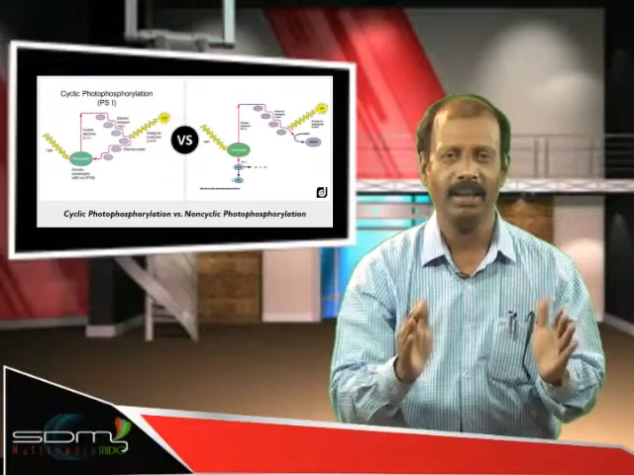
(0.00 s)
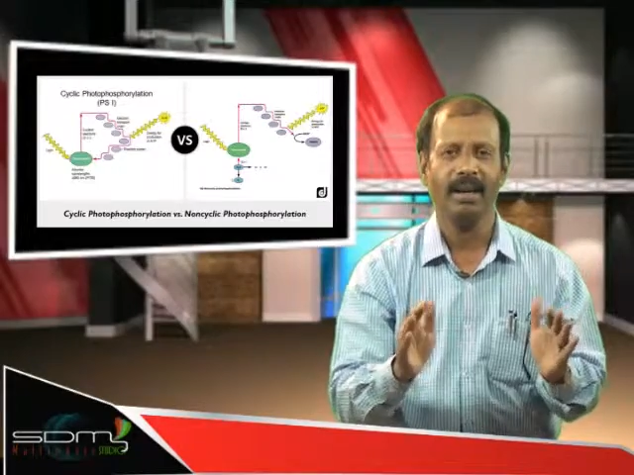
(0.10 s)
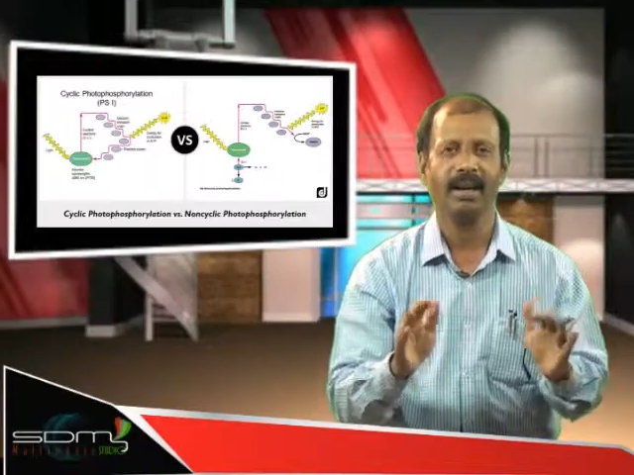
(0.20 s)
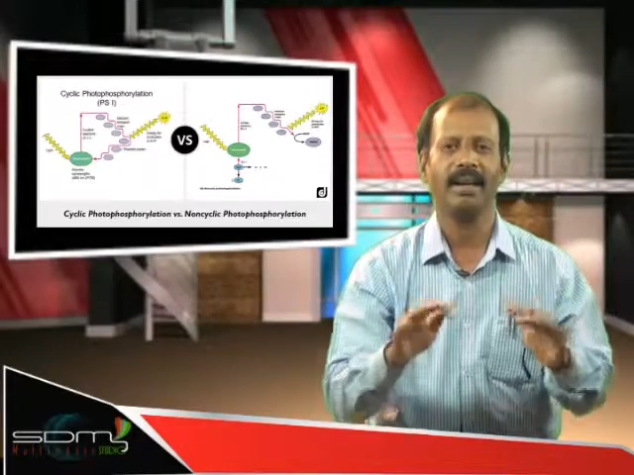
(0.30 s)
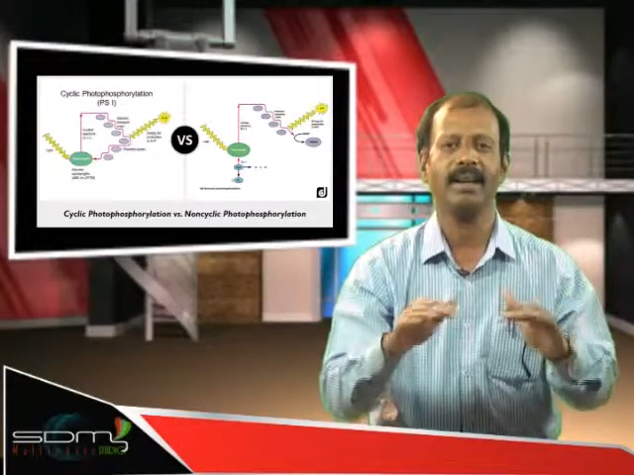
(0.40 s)

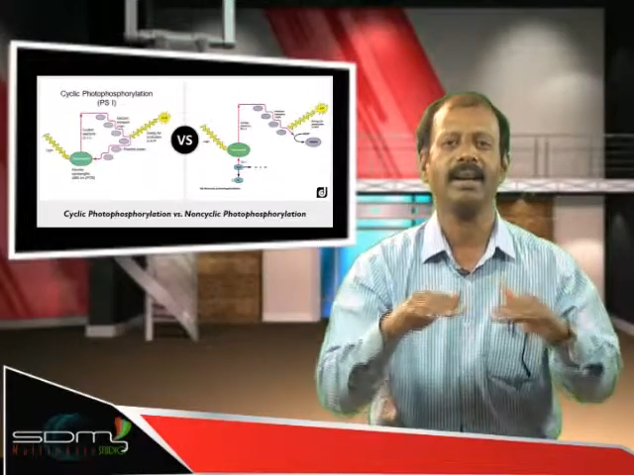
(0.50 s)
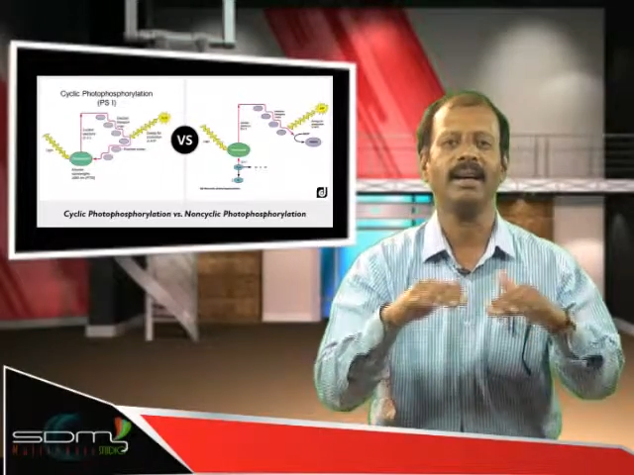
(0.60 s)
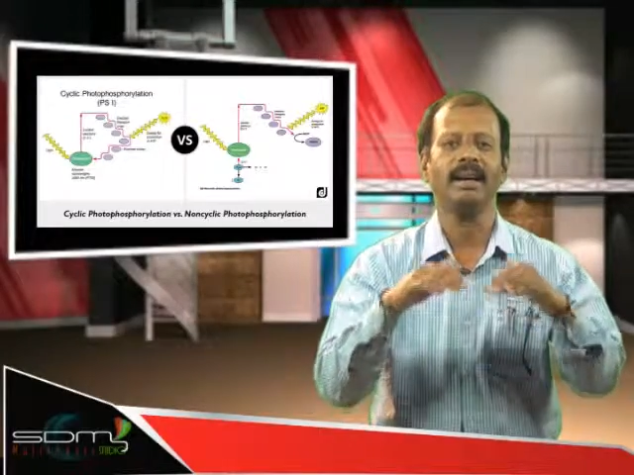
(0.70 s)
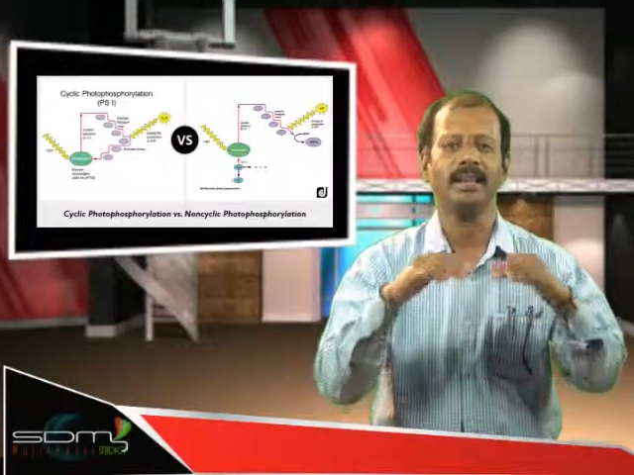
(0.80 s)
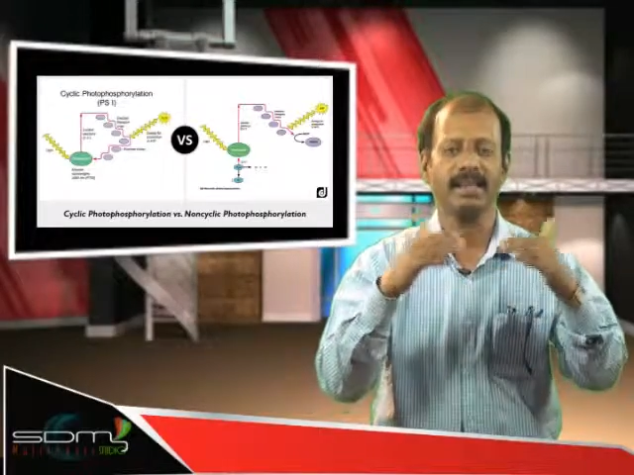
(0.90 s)
are
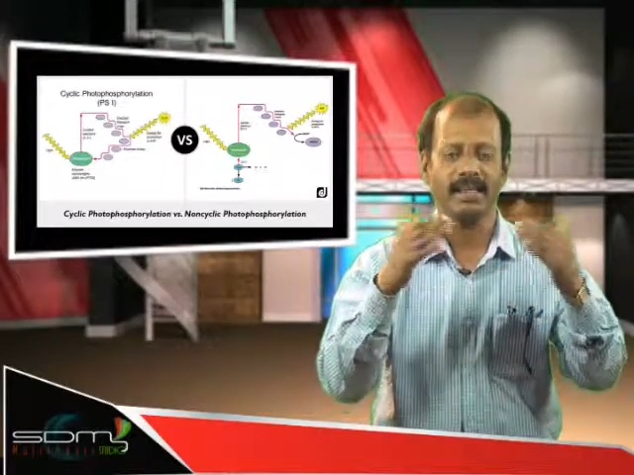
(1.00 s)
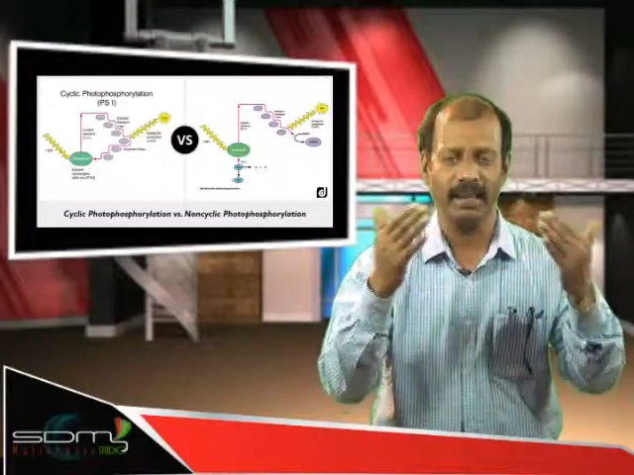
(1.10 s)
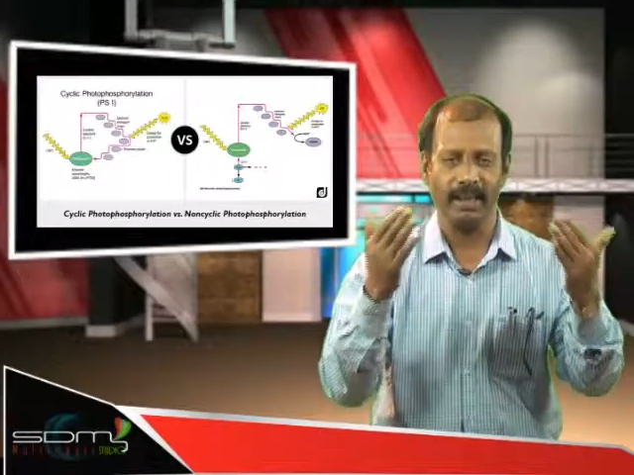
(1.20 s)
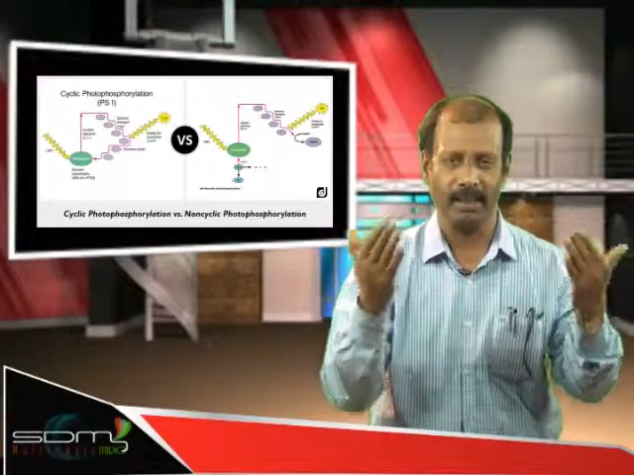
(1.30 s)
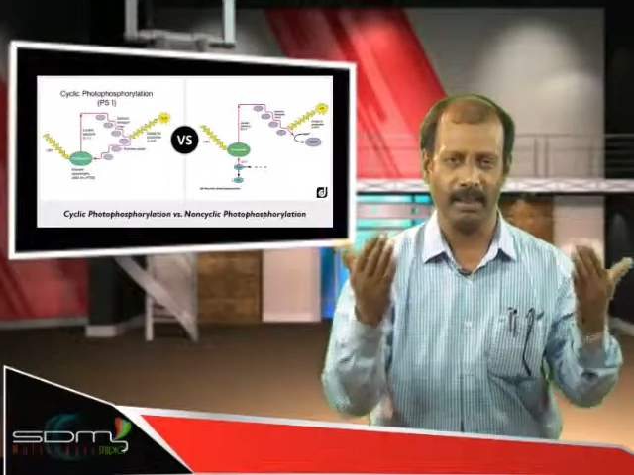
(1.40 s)
not
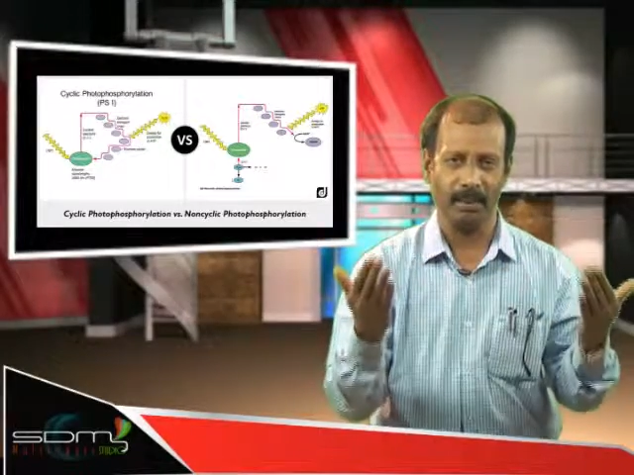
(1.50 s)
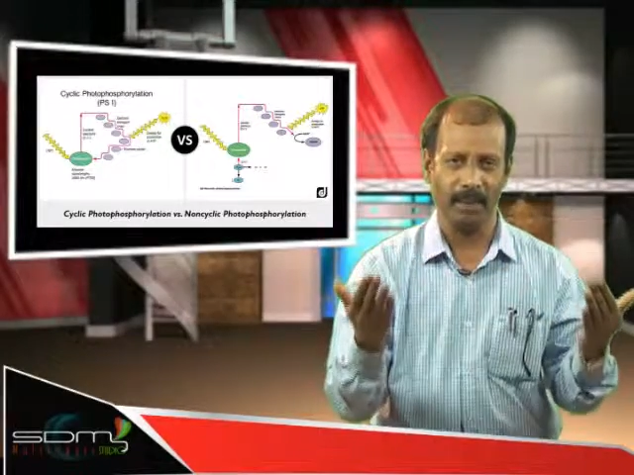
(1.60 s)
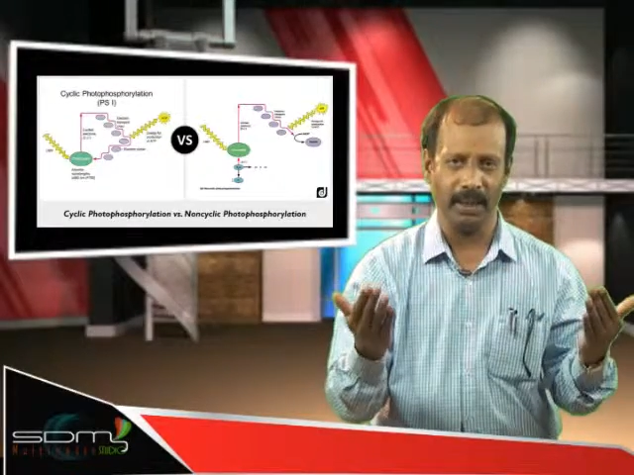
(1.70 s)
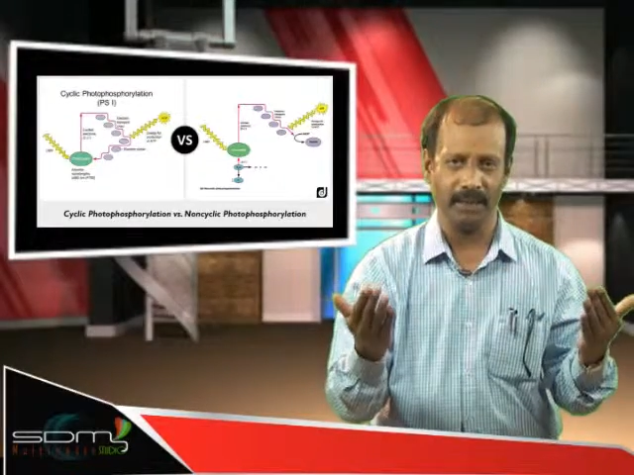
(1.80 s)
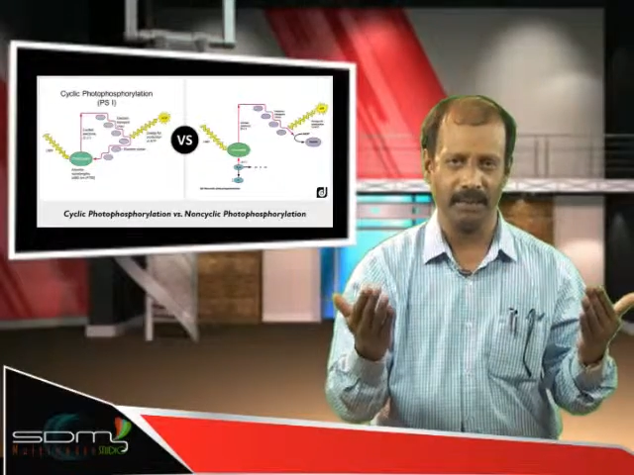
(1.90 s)
cycled
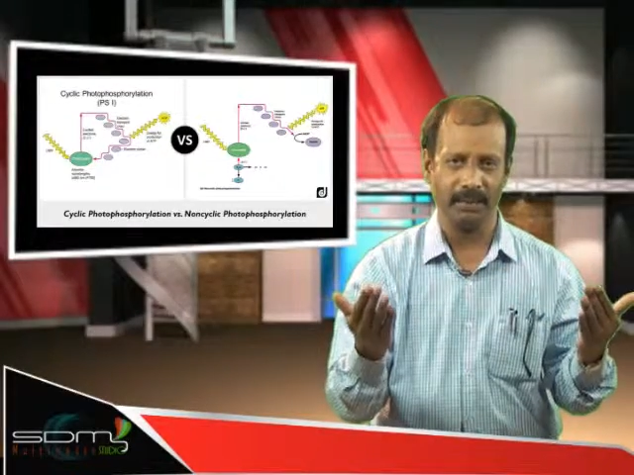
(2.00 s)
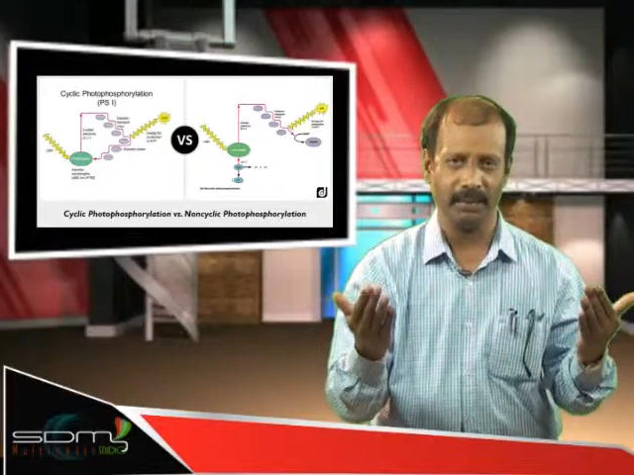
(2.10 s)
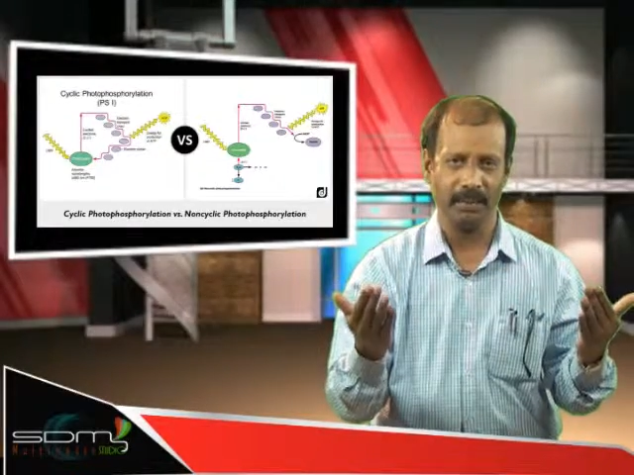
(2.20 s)
back.